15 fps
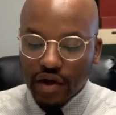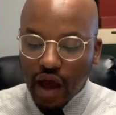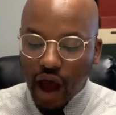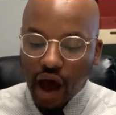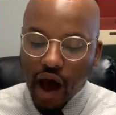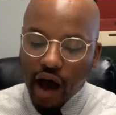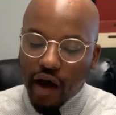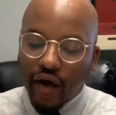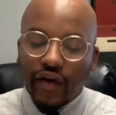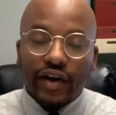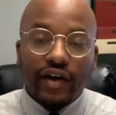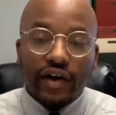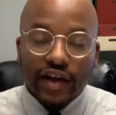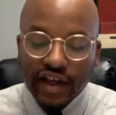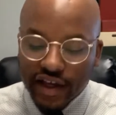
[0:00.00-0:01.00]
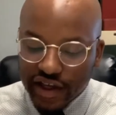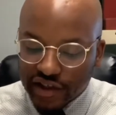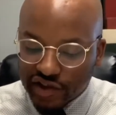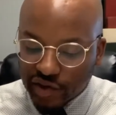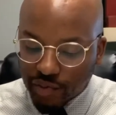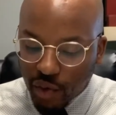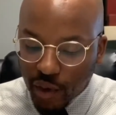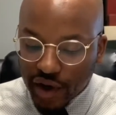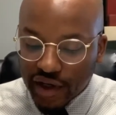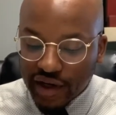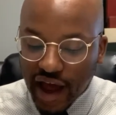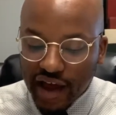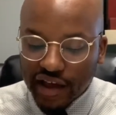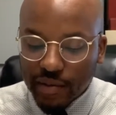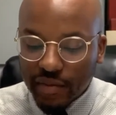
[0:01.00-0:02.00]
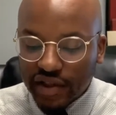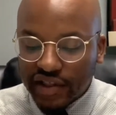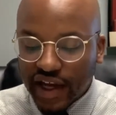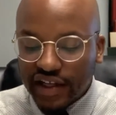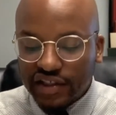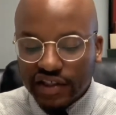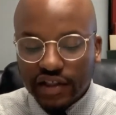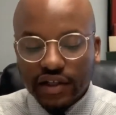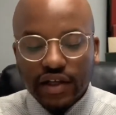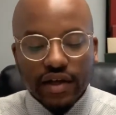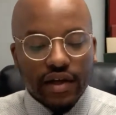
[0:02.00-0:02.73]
Under E, supporting documentation,